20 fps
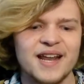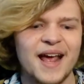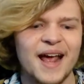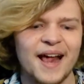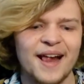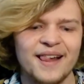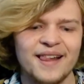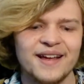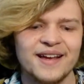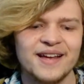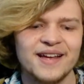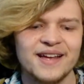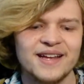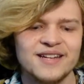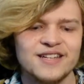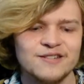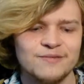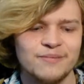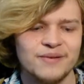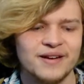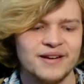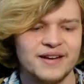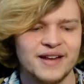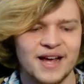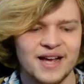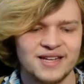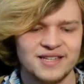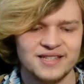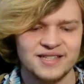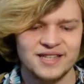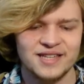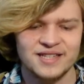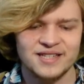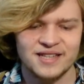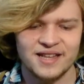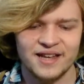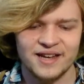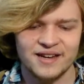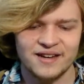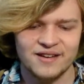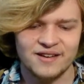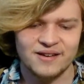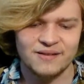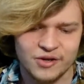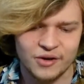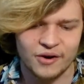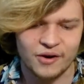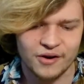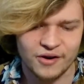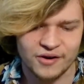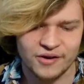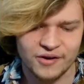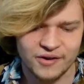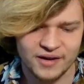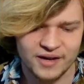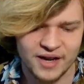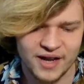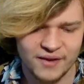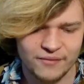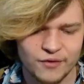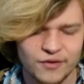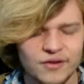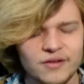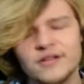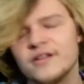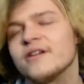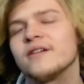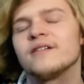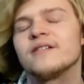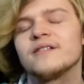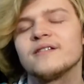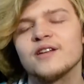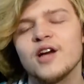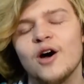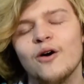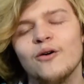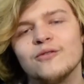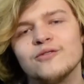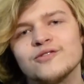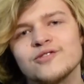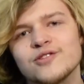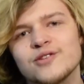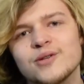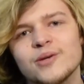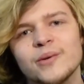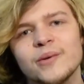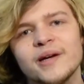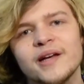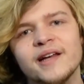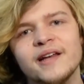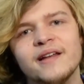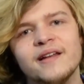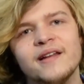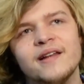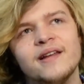and elegant, but it has these like darker, eviler tones to it.